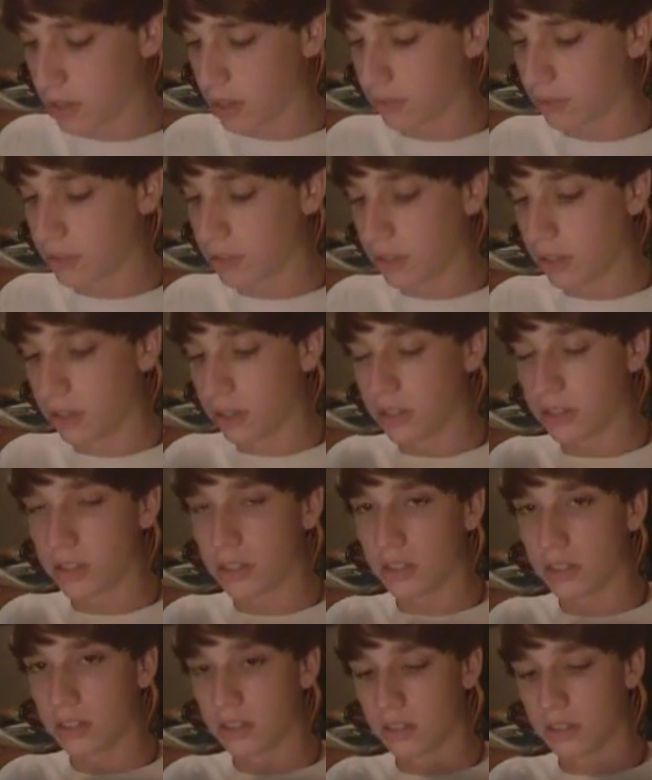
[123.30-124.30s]
stuff. So
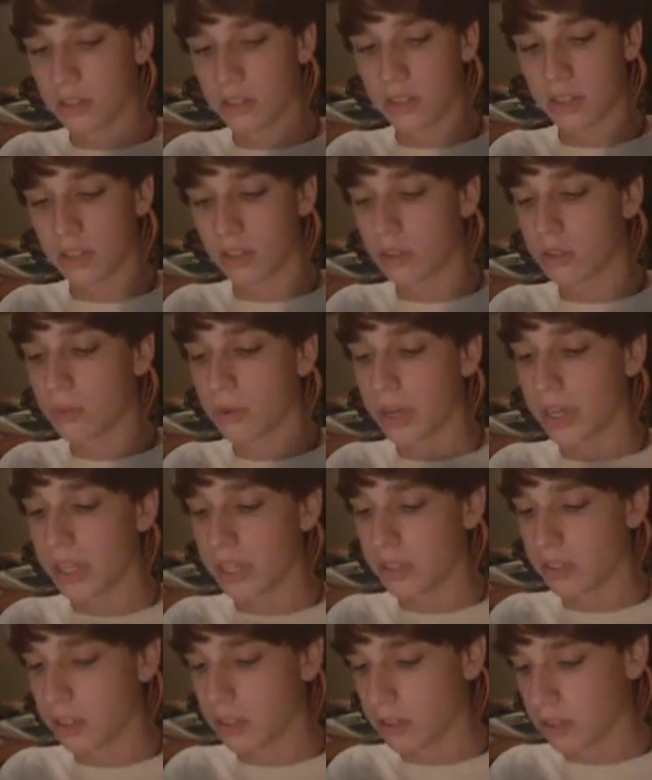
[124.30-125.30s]
it's quite
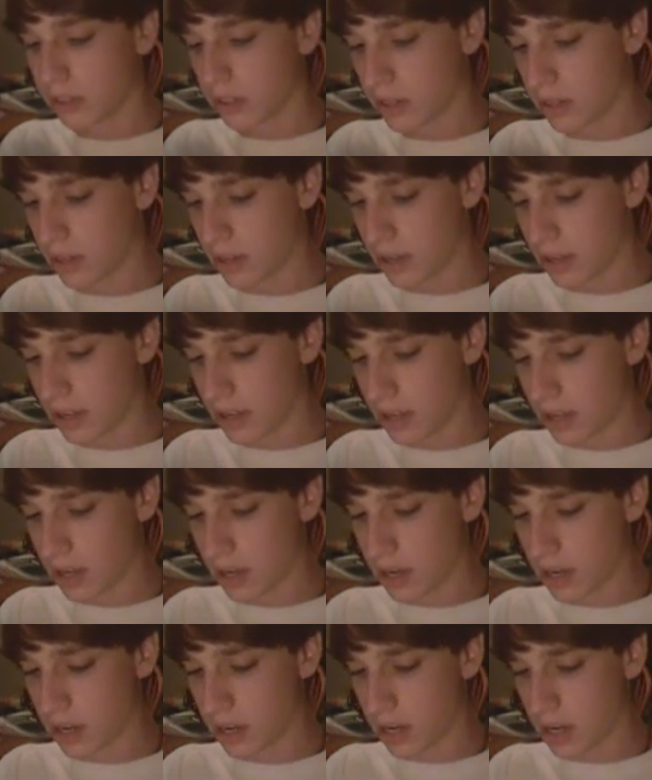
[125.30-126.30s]
easy. You just
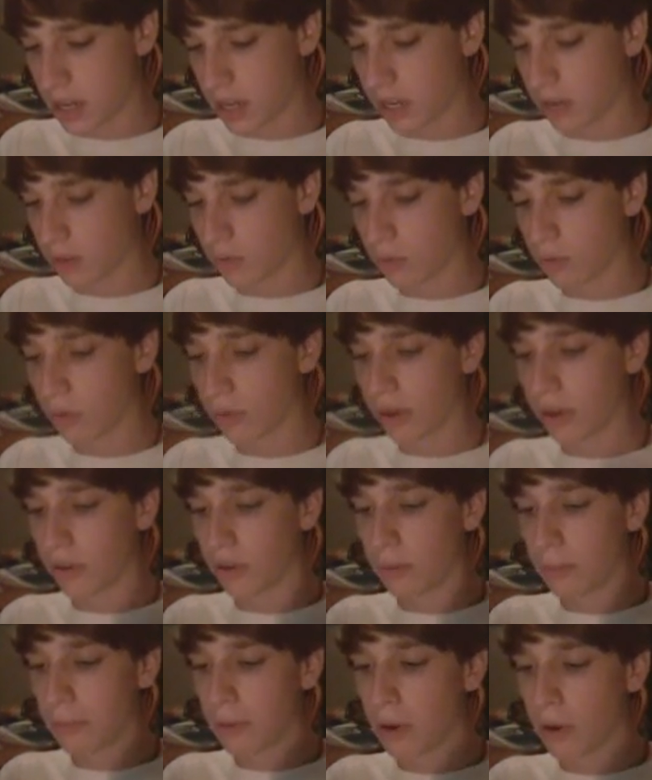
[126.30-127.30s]
take an
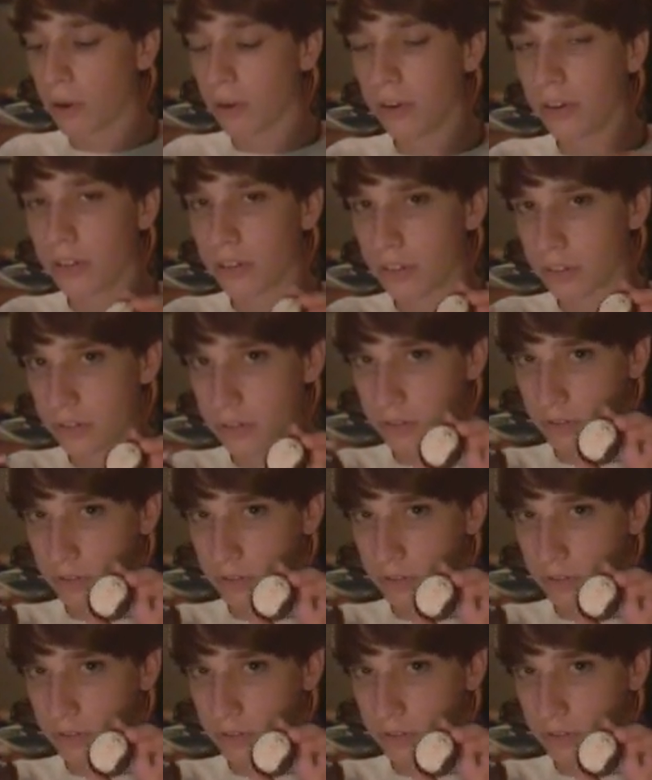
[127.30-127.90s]
Oreo apart,